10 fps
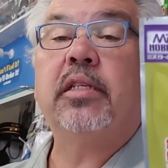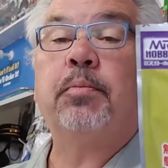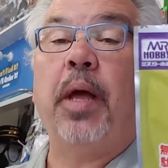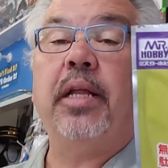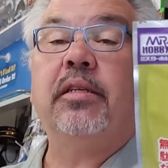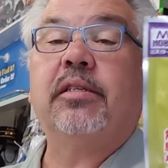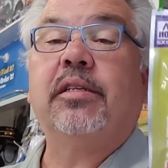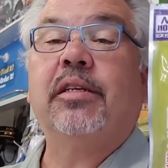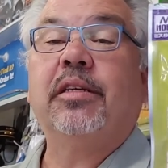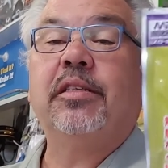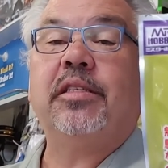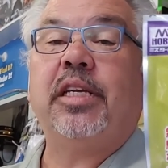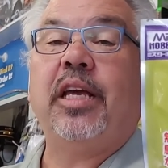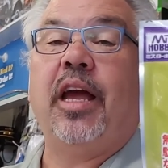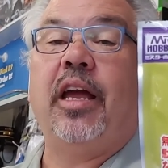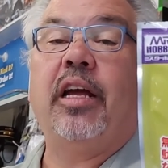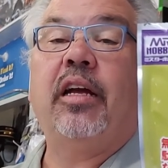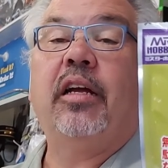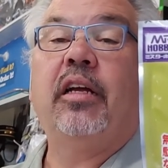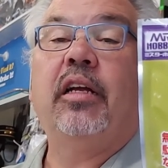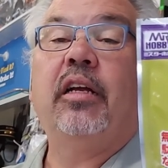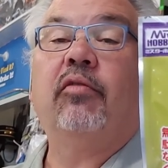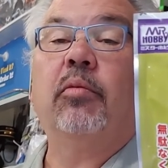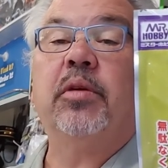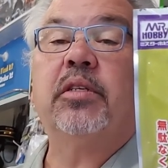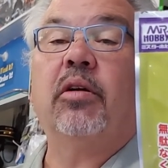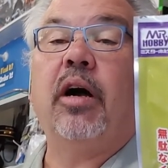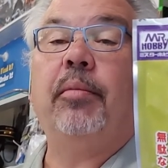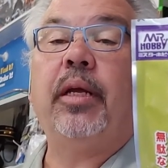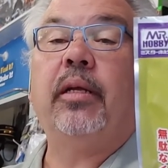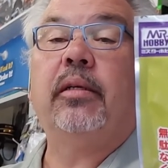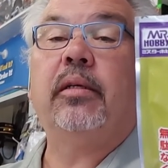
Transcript: dispensed CA from Mr. Hobby.